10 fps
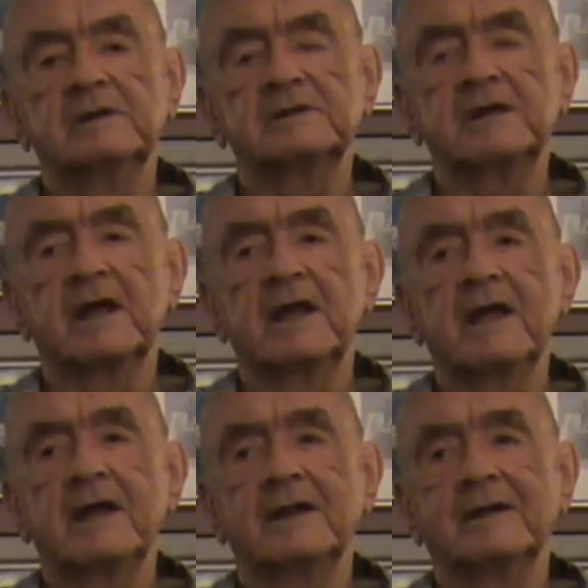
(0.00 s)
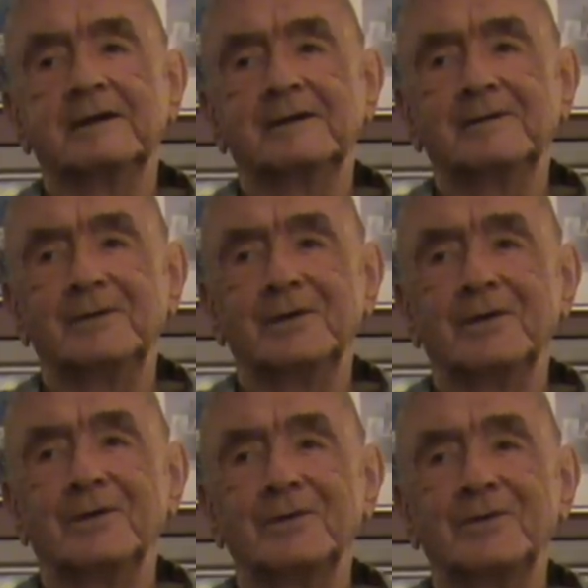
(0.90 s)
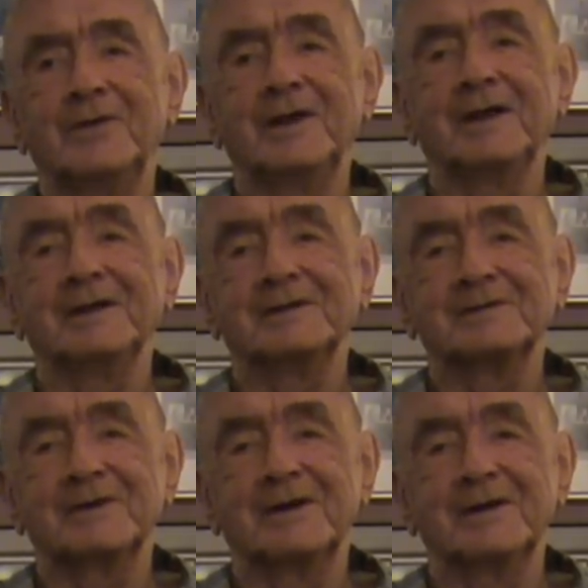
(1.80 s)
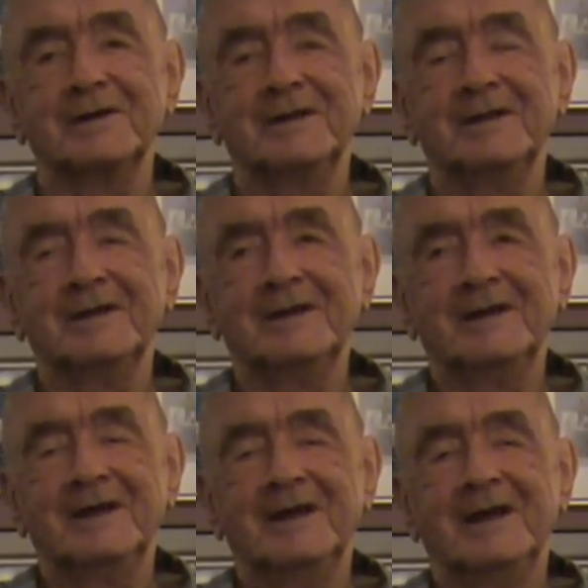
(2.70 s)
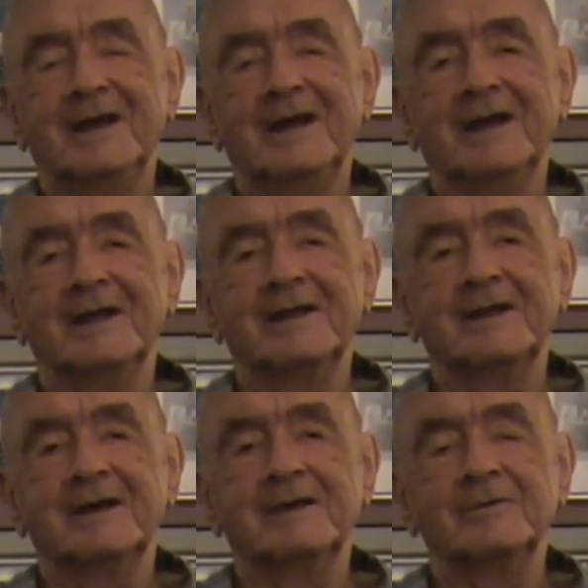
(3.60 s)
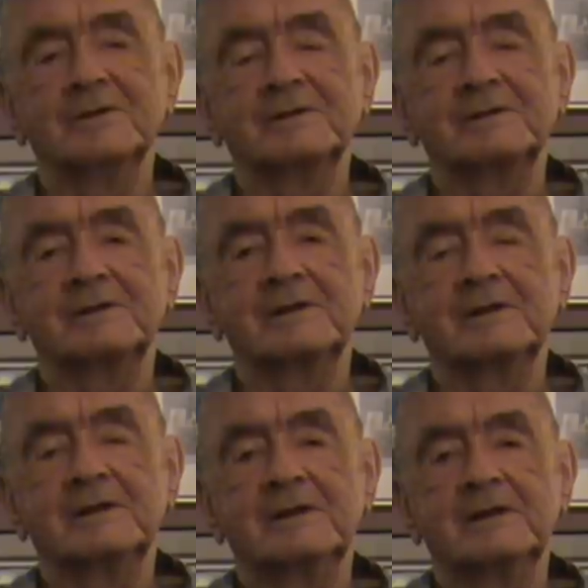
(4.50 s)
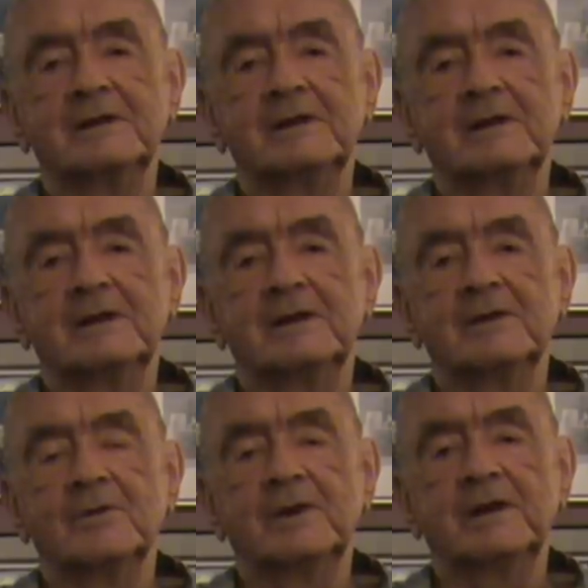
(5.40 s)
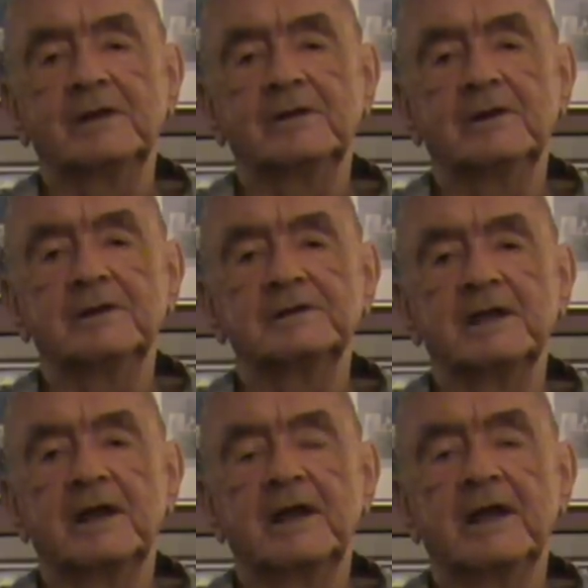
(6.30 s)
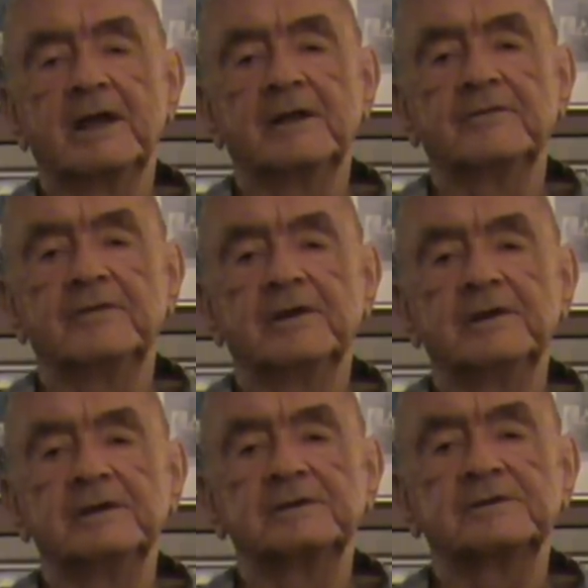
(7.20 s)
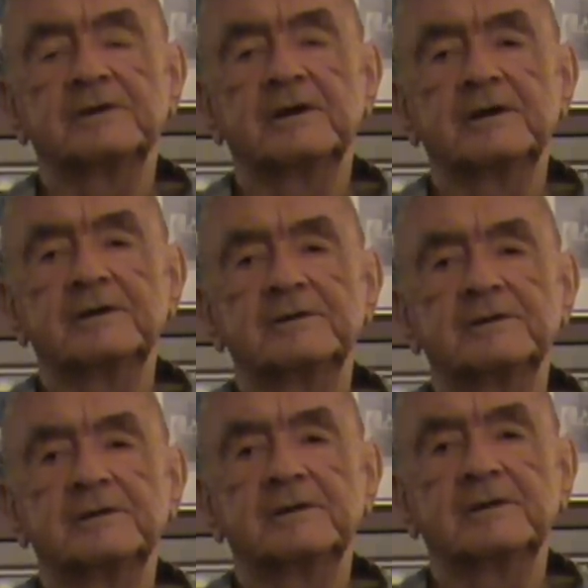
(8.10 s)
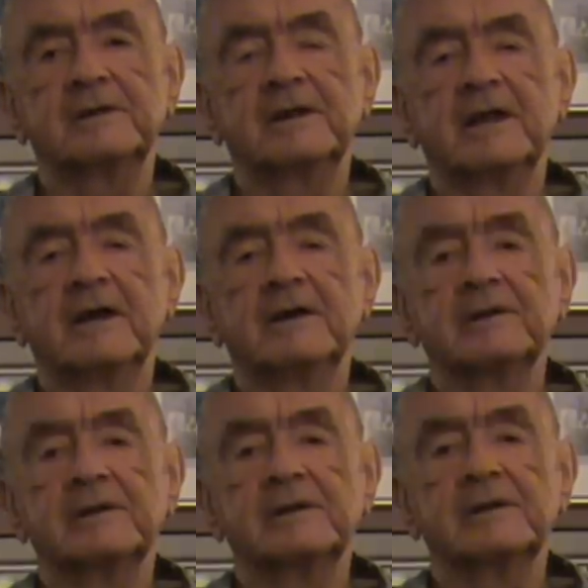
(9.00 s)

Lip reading: Santa Ana, where the whole thing had started. And I was waiting there in Santa Ana for a discharge, get out.